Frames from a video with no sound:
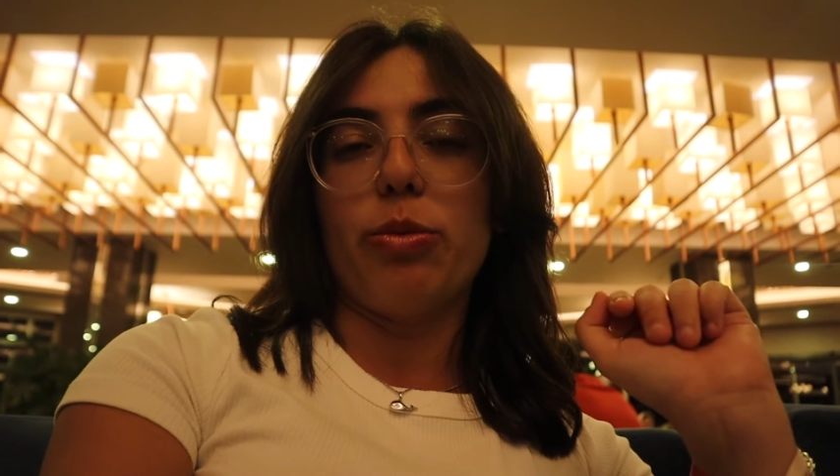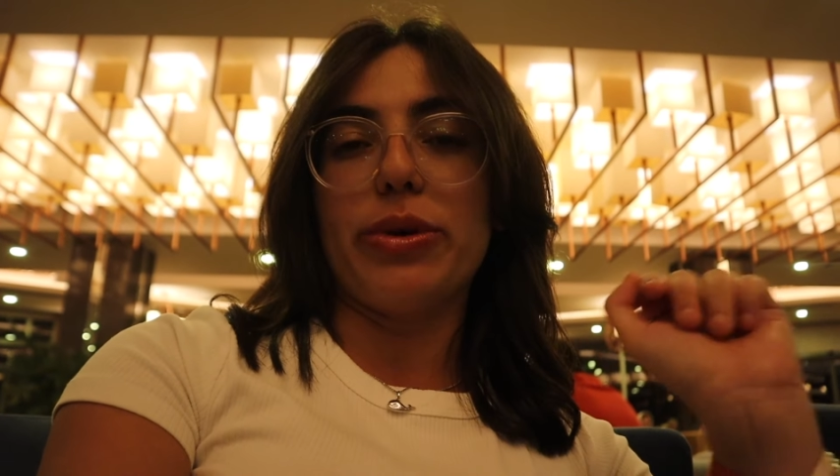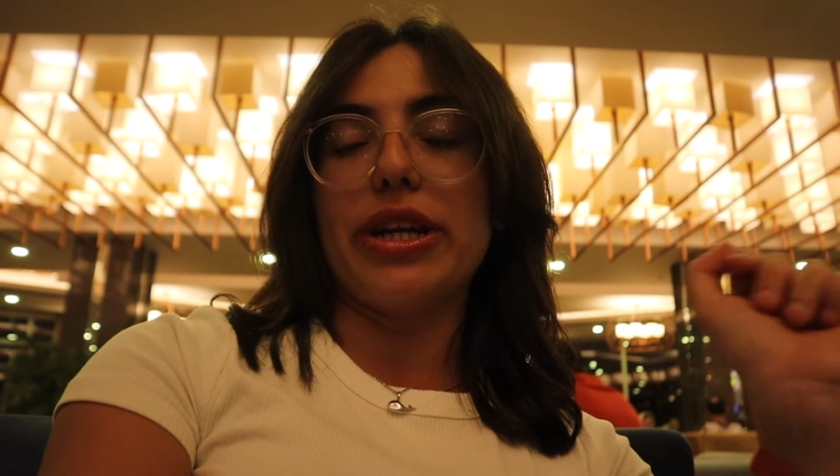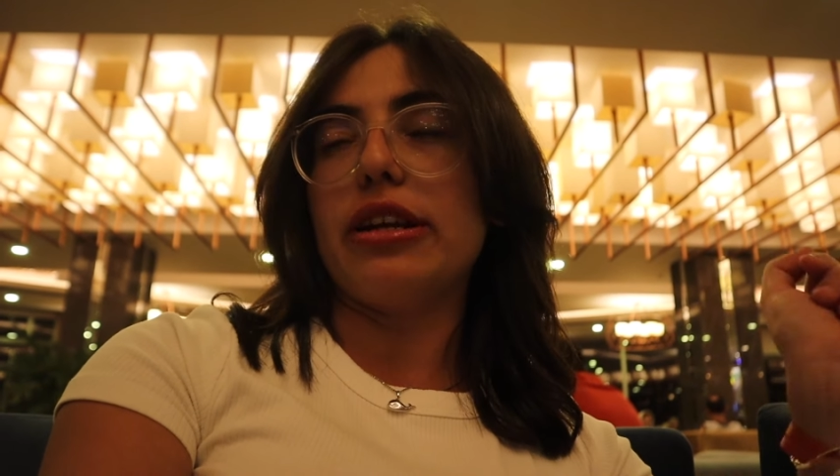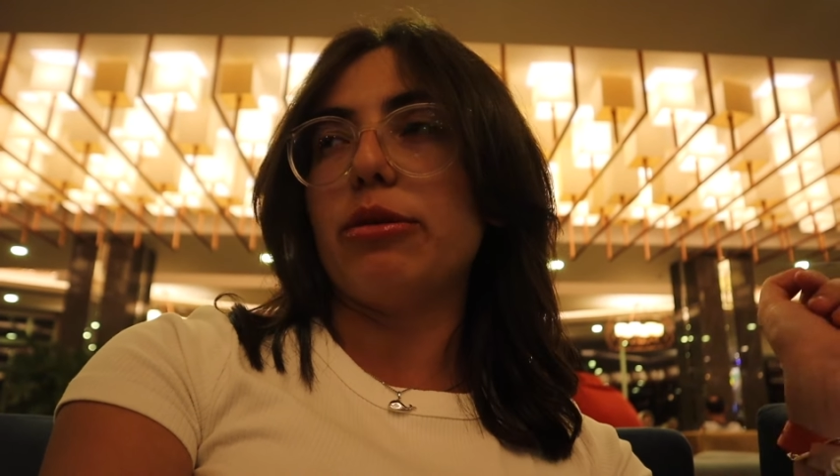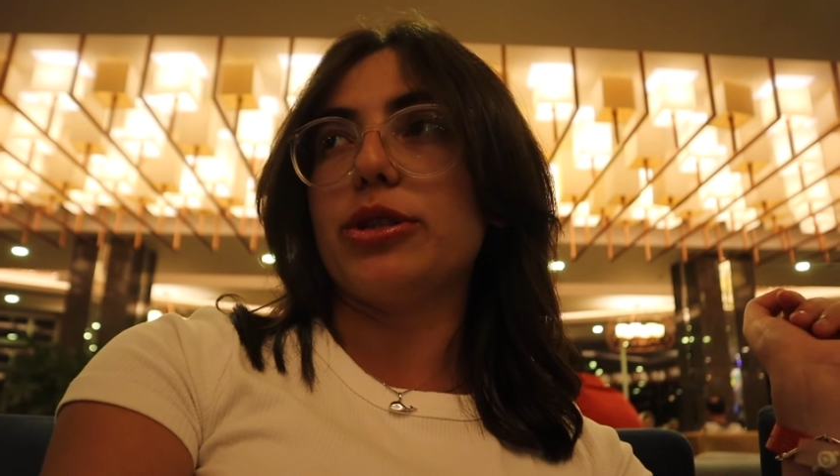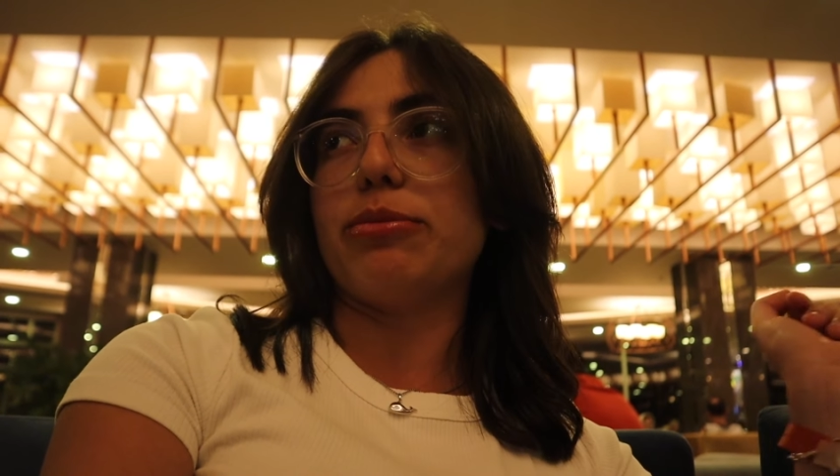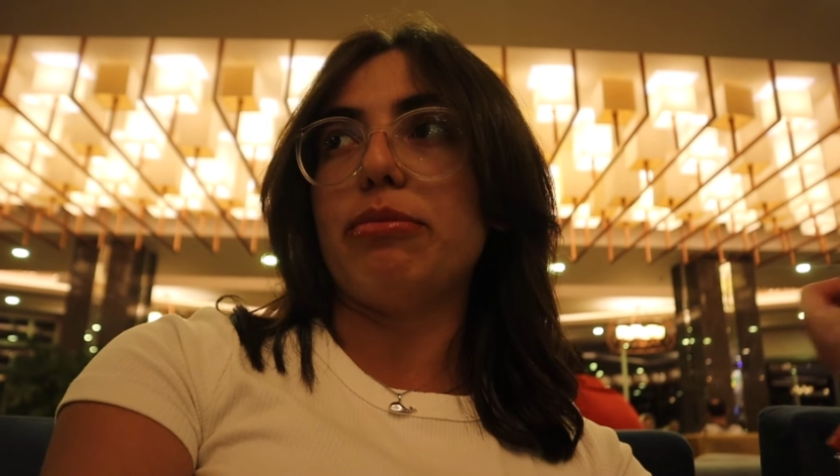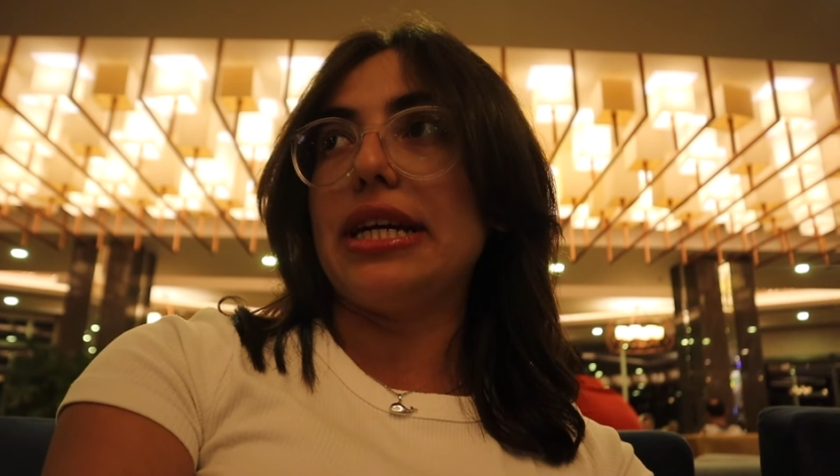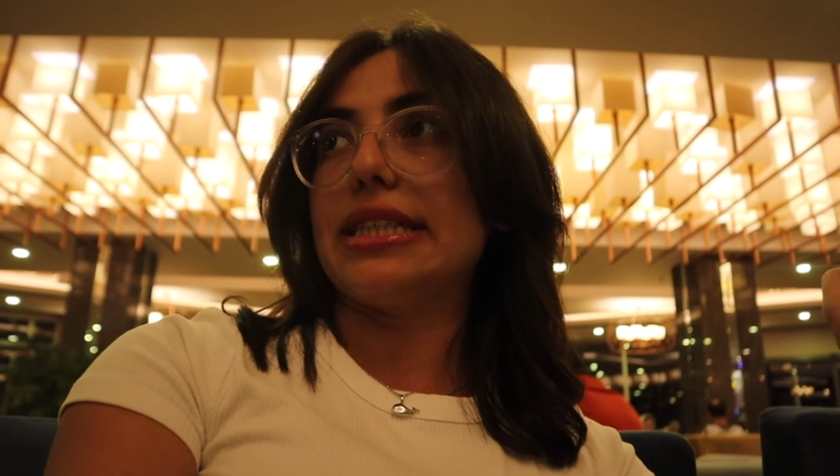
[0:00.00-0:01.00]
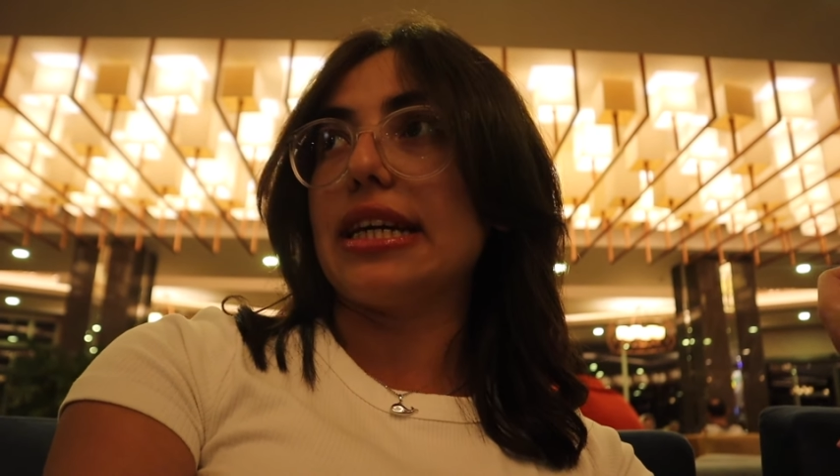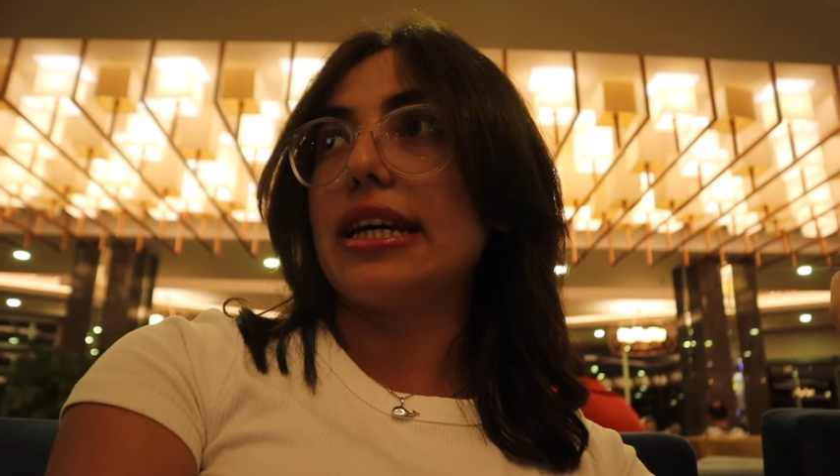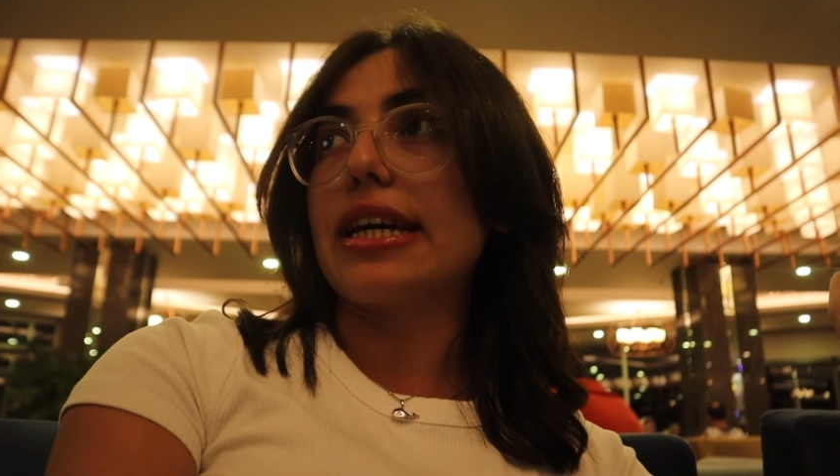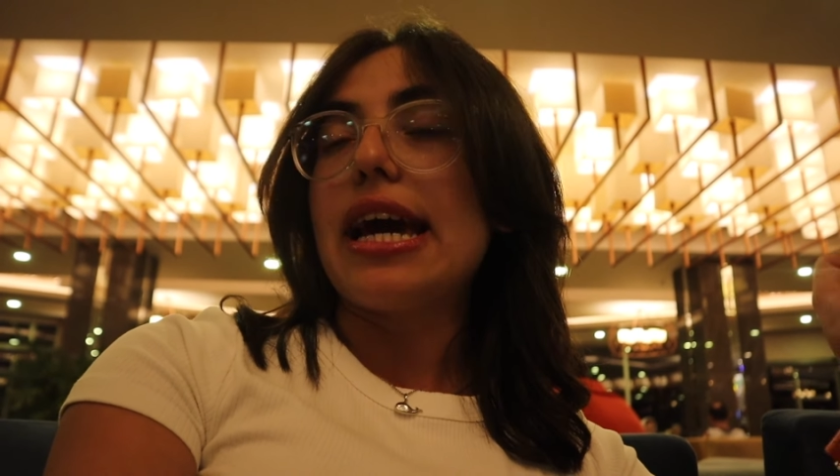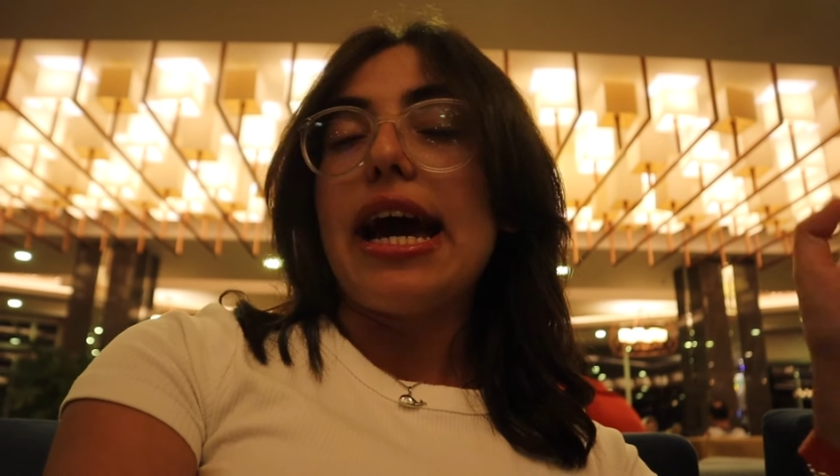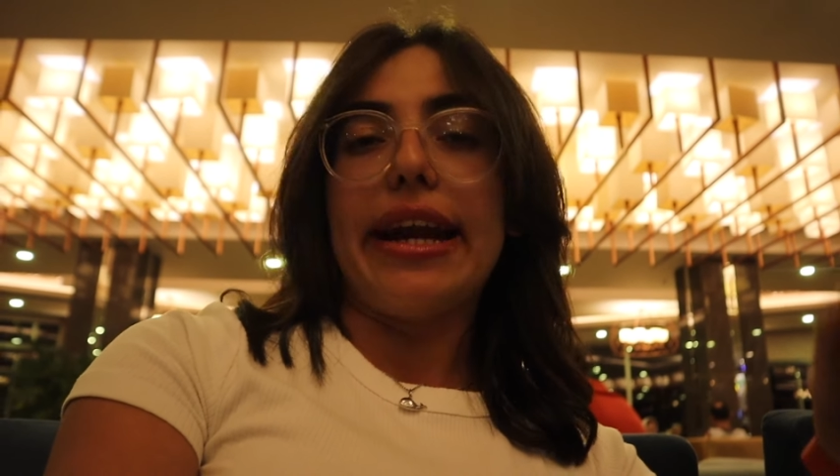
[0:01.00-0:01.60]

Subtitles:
Open, and it was amazing,